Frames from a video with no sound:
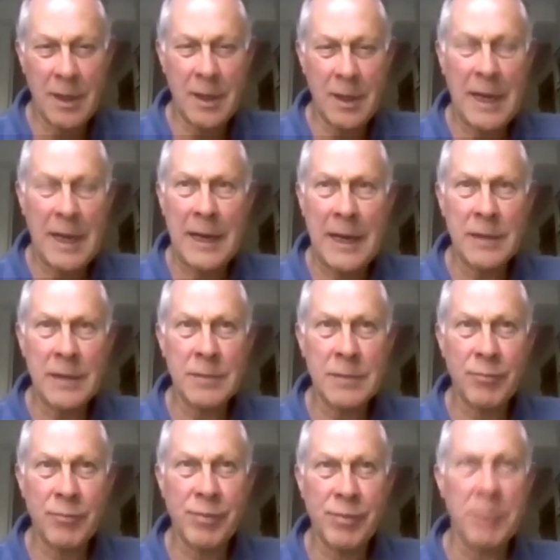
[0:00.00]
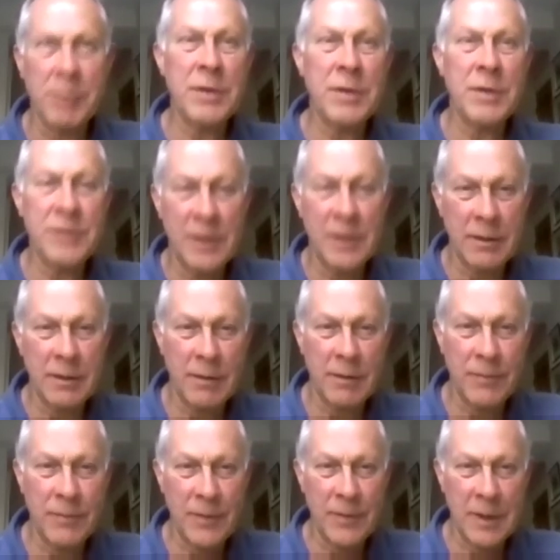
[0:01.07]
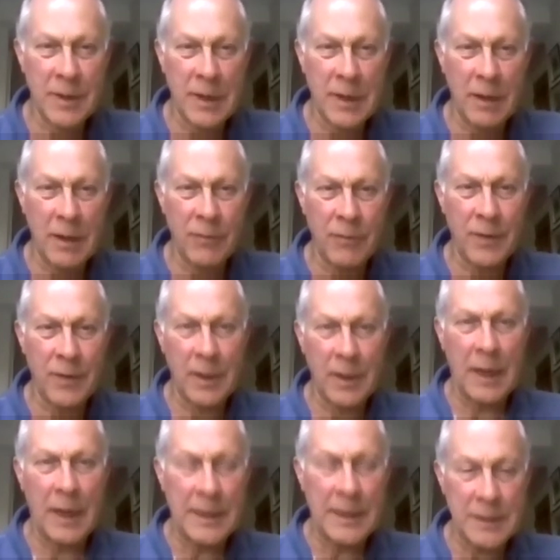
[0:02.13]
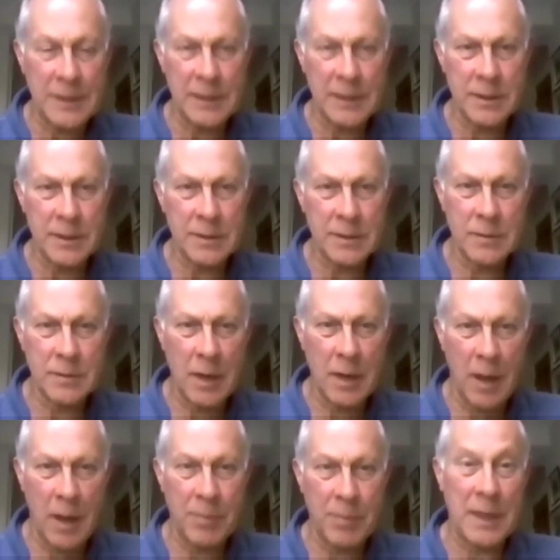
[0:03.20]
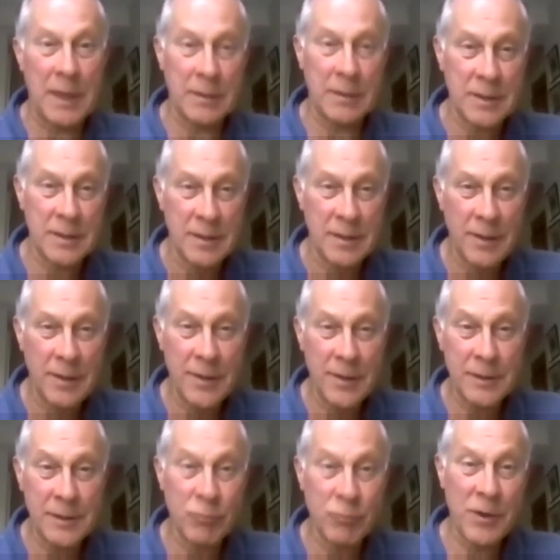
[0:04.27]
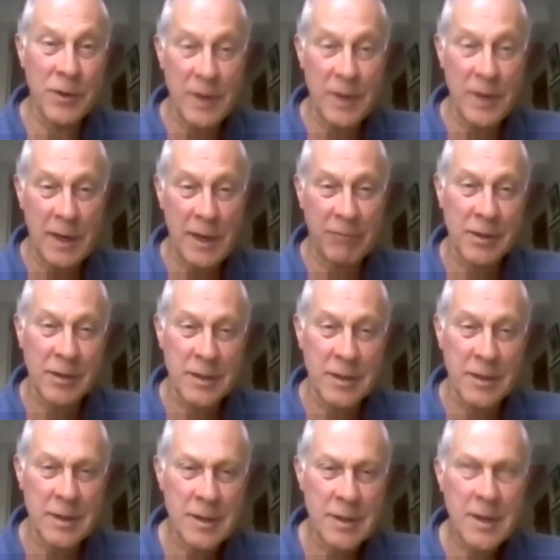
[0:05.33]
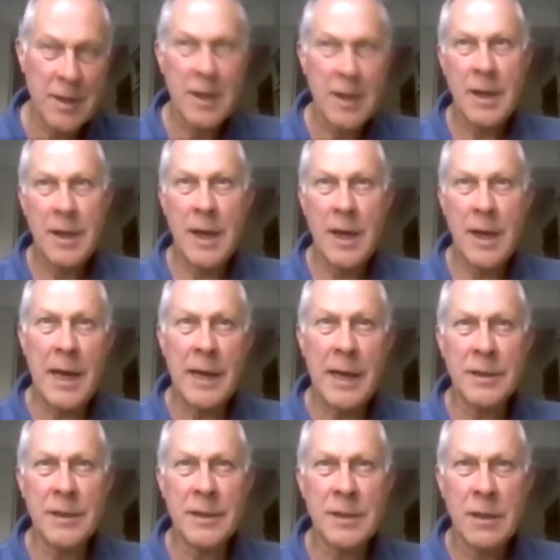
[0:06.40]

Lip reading: and promoter of ideas about this within Africa, and